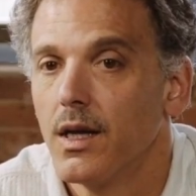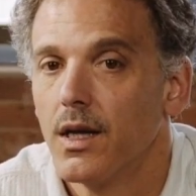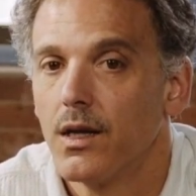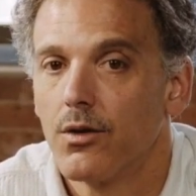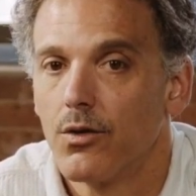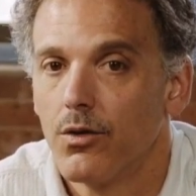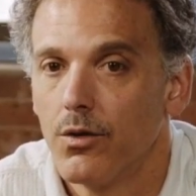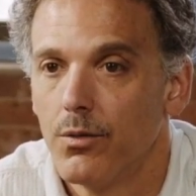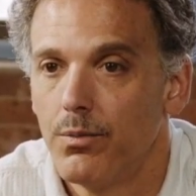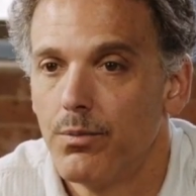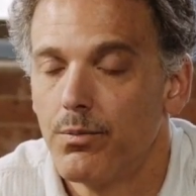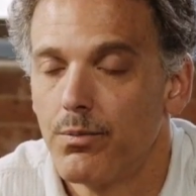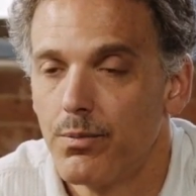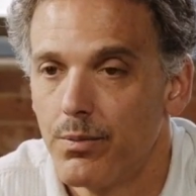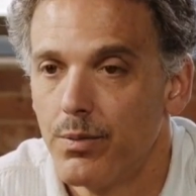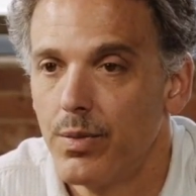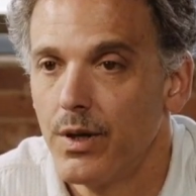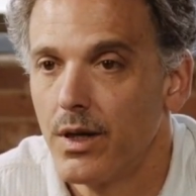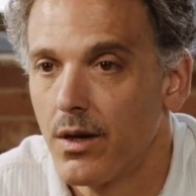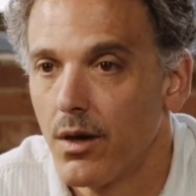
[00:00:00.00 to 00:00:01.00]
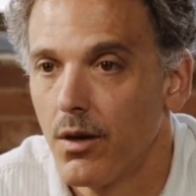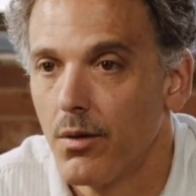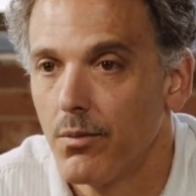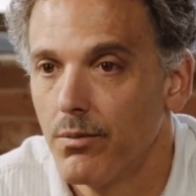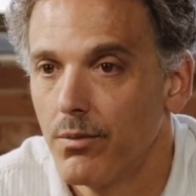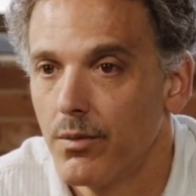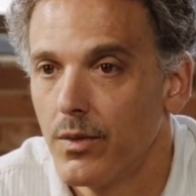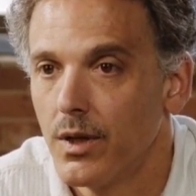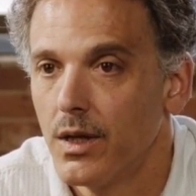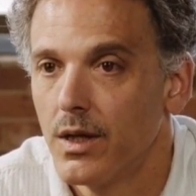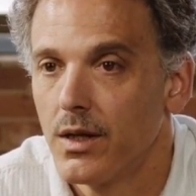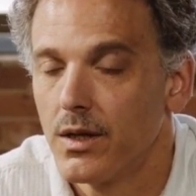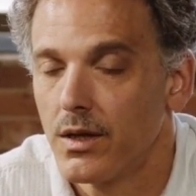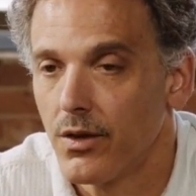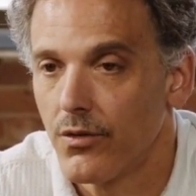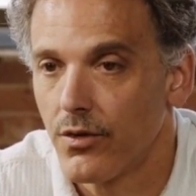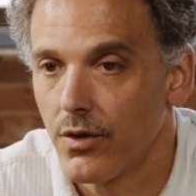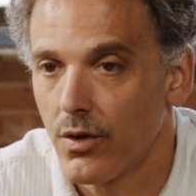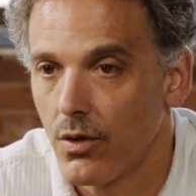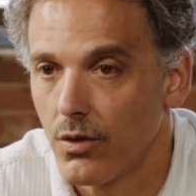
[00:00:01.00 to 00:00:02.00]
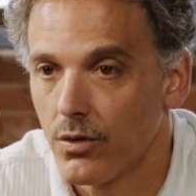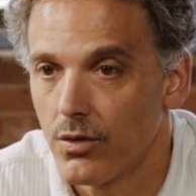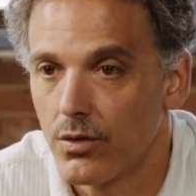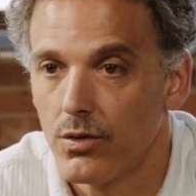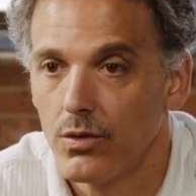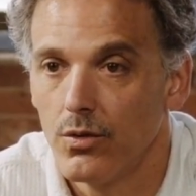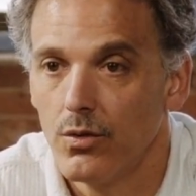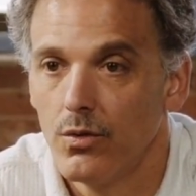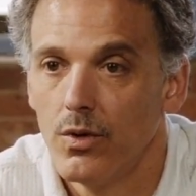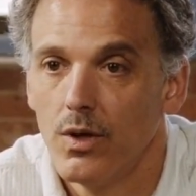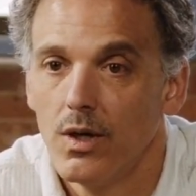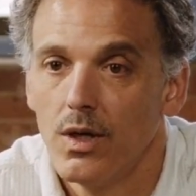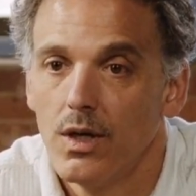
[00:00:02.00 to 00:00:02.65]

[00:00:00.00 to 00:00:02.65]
it could become difficult to